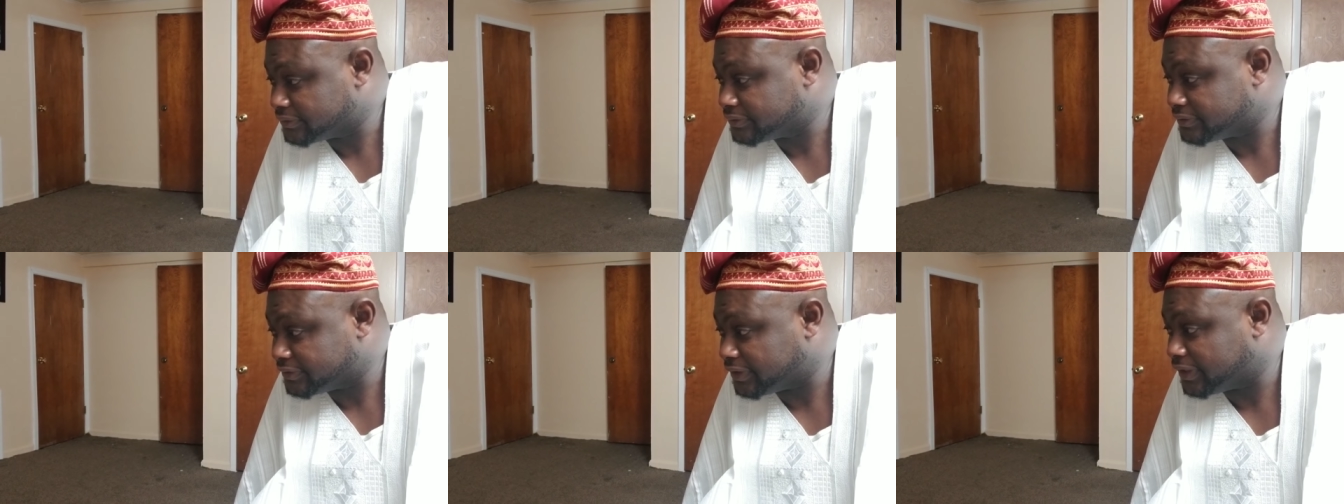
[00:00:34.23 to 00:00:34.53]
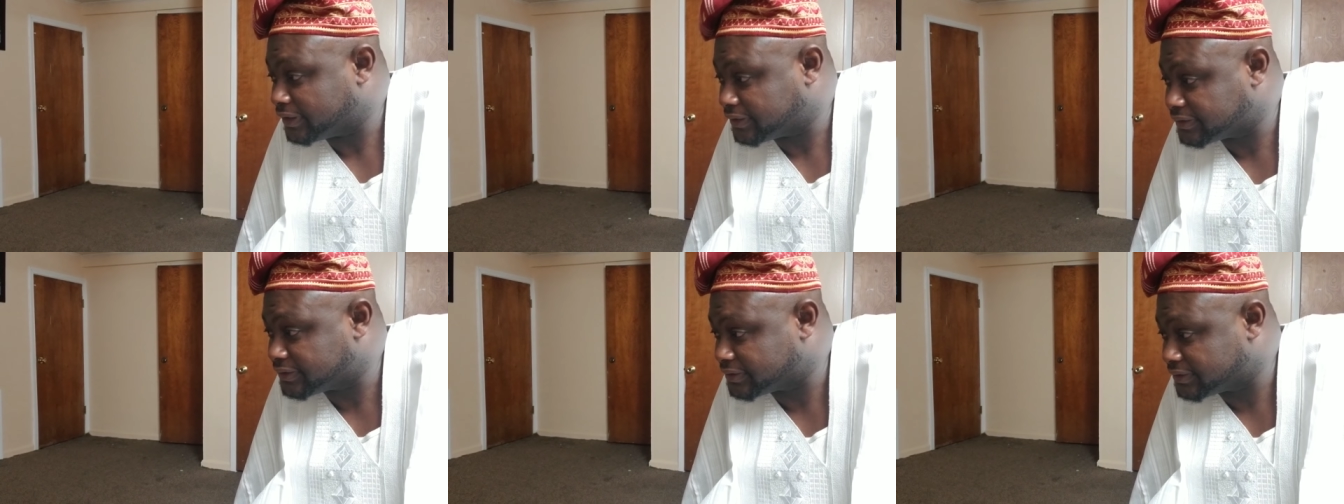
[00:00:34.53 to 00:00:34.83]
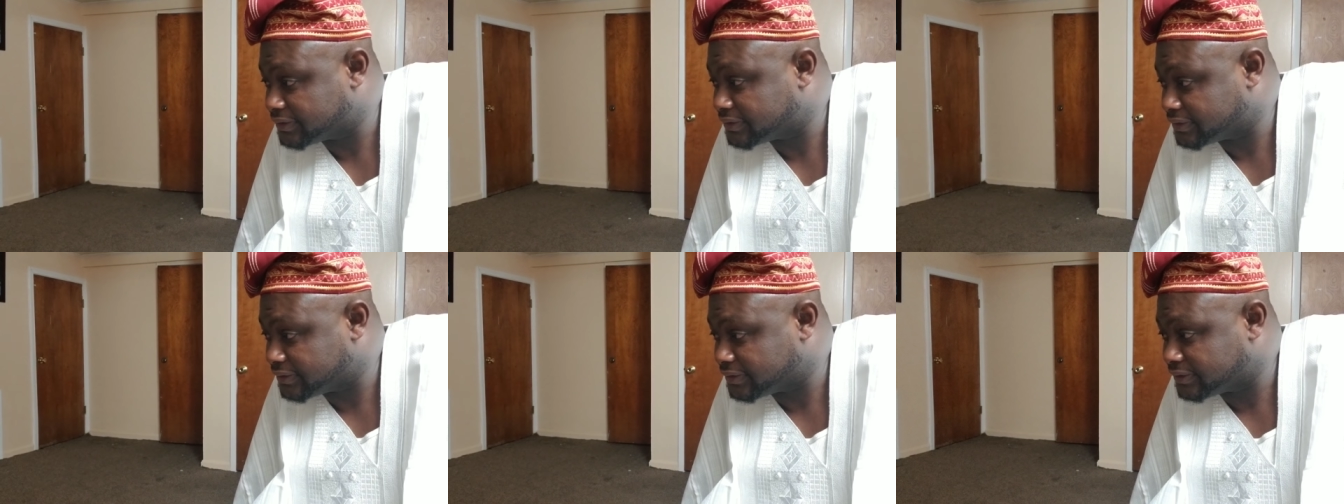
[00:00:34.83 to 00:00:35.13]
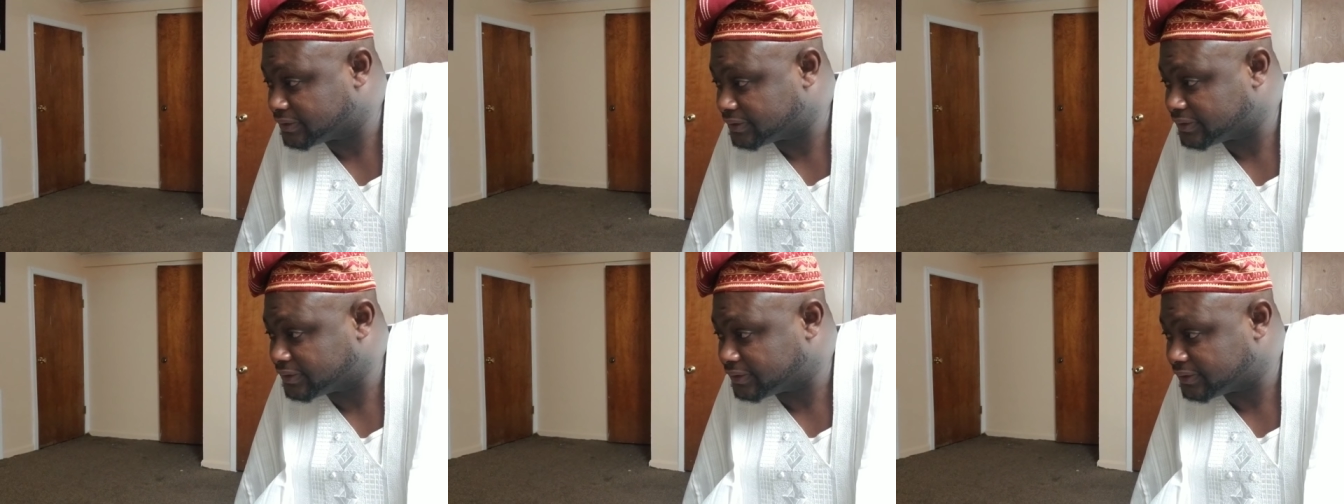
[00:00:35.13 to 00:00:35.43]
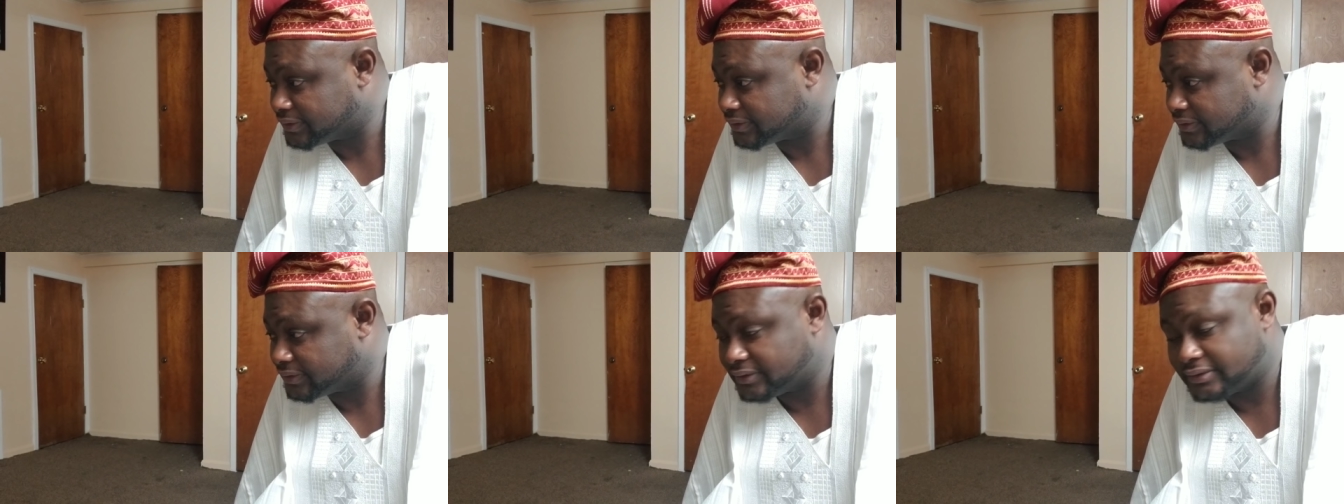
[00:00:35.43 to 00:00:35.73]
Yes.
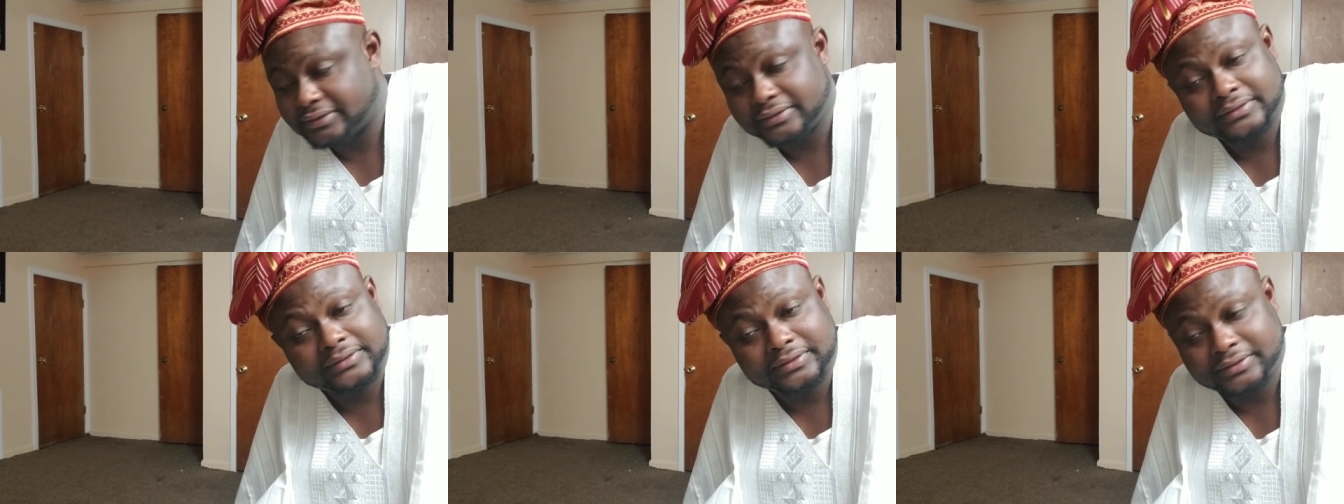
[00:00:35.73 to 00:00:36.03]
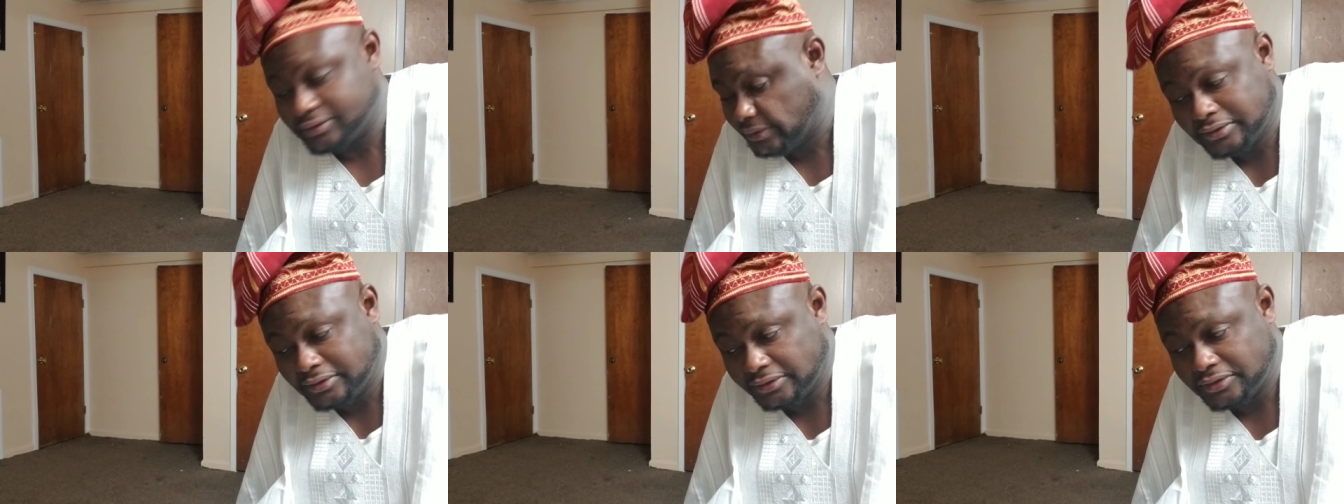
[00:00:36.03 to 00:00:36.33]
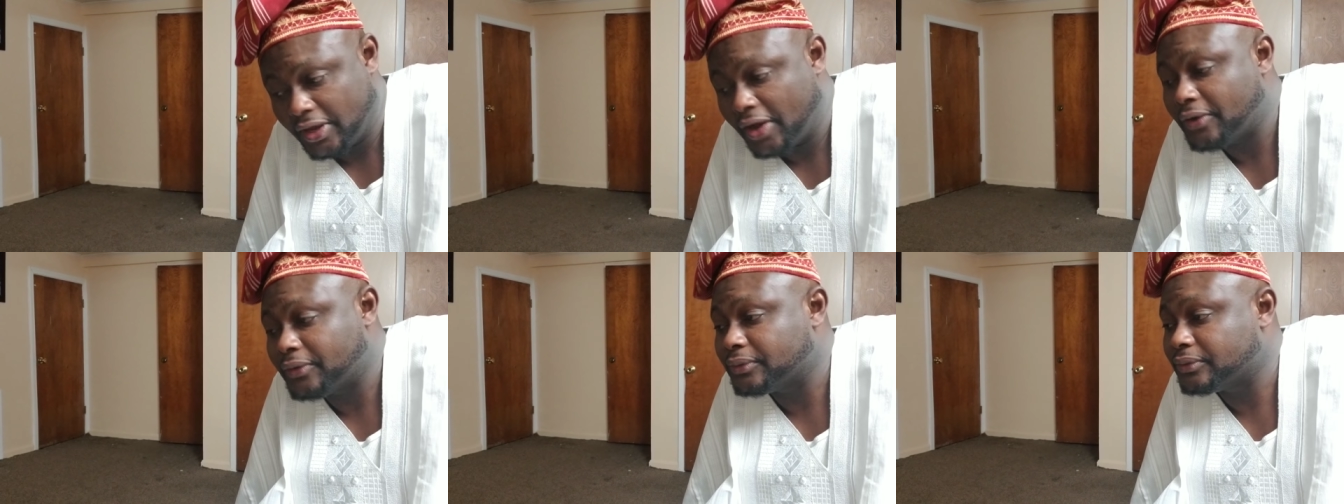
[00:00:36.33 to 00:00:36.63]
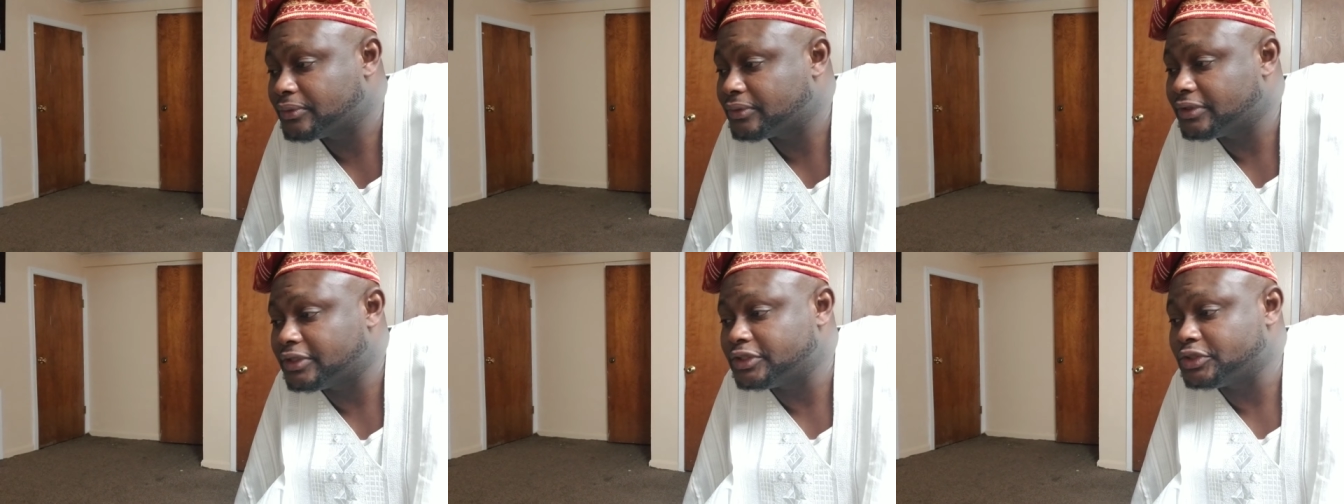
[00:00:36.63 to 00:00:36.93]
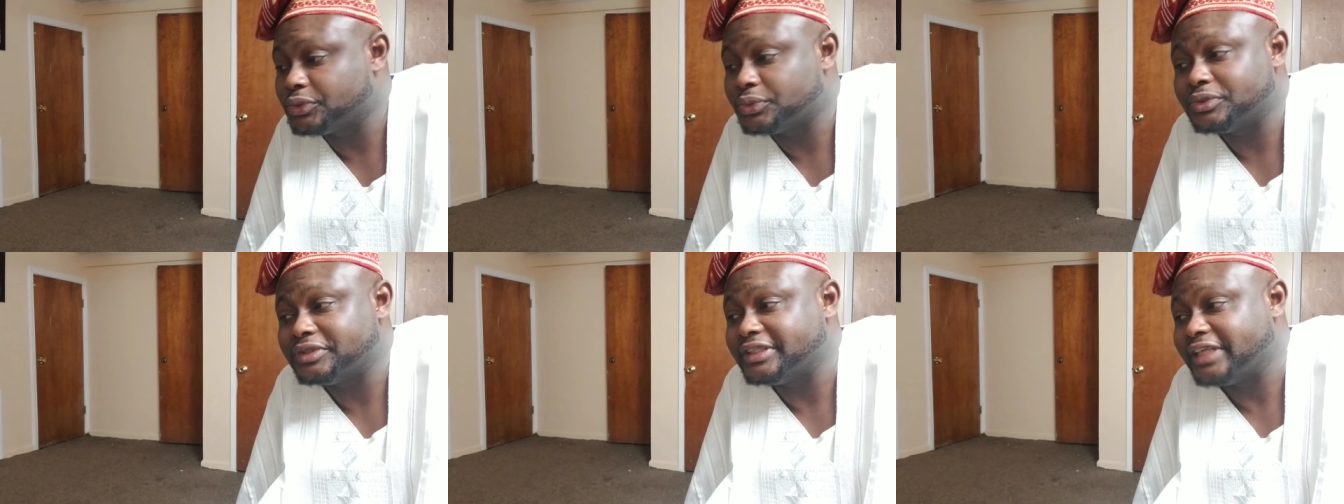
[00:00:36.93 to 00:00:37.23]
No,
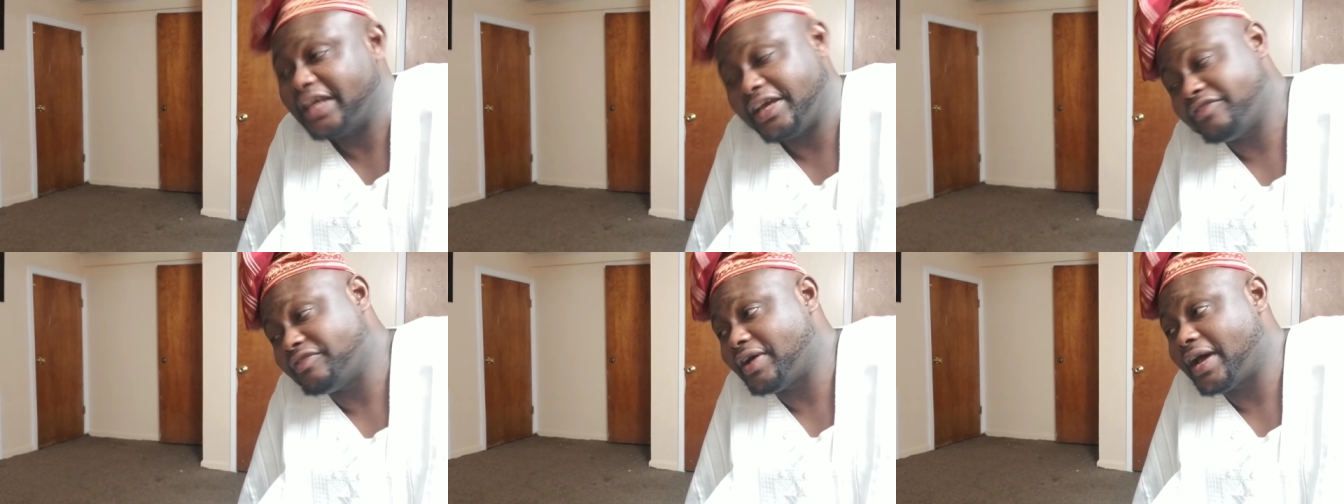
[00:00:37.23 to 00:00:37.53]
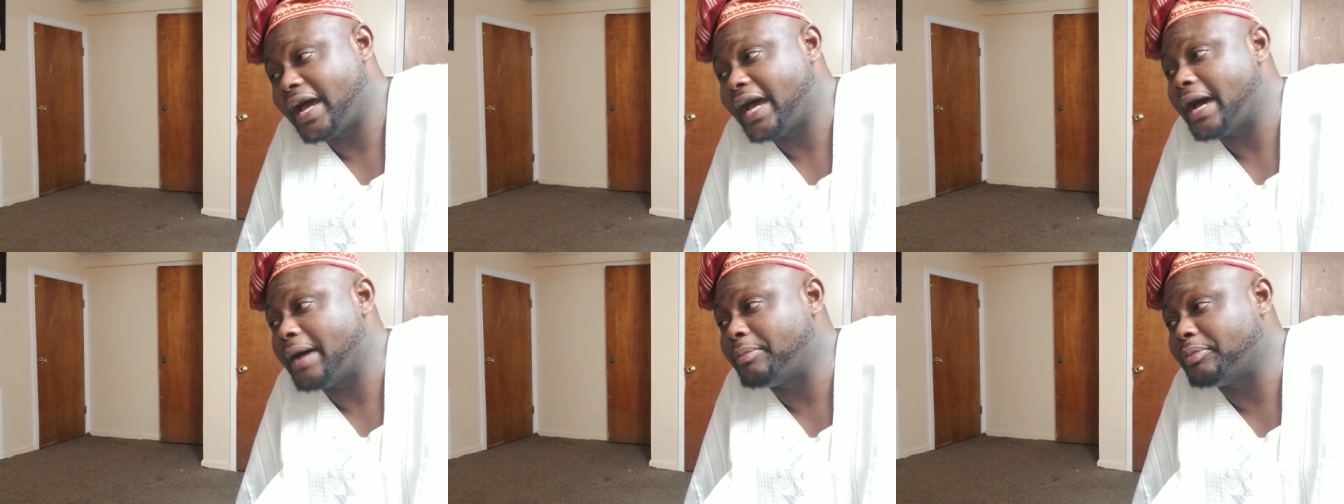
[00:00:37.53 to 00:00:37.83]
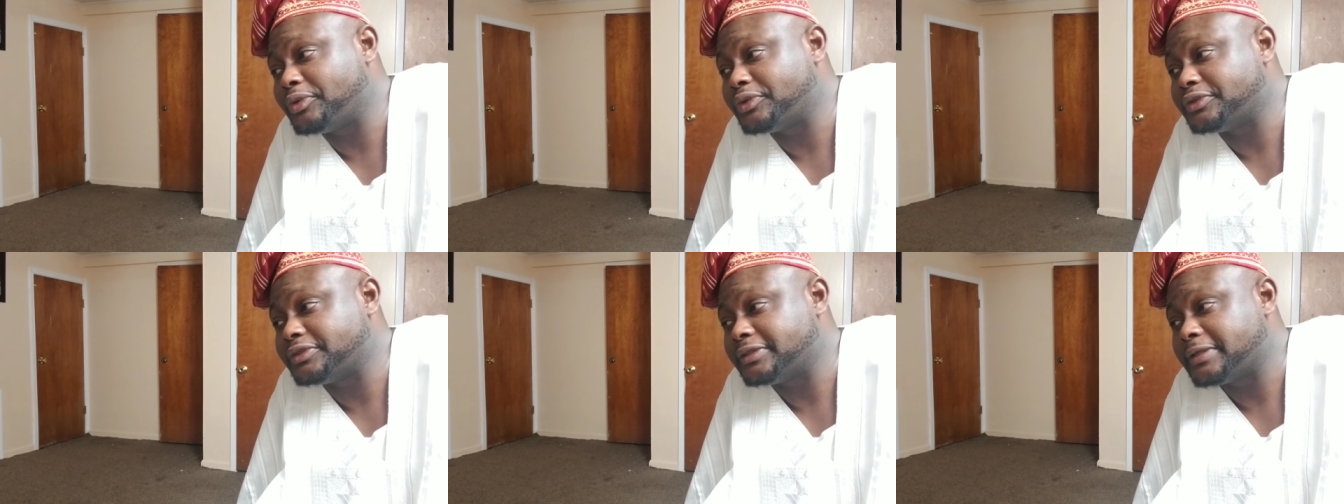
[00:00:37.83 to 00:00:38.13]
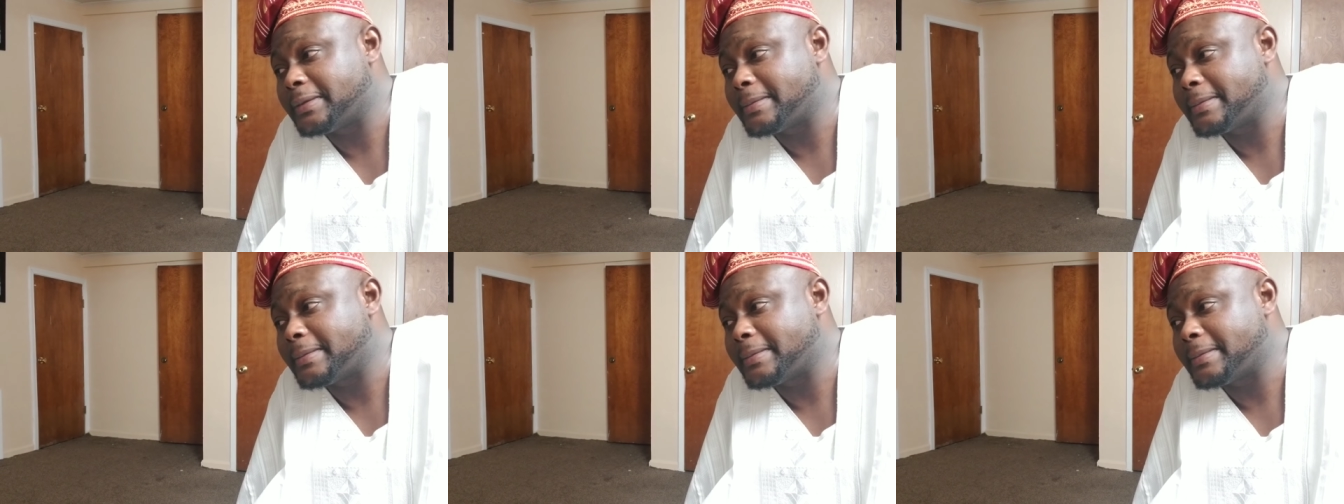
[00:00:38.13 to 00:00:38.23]
it will never happen.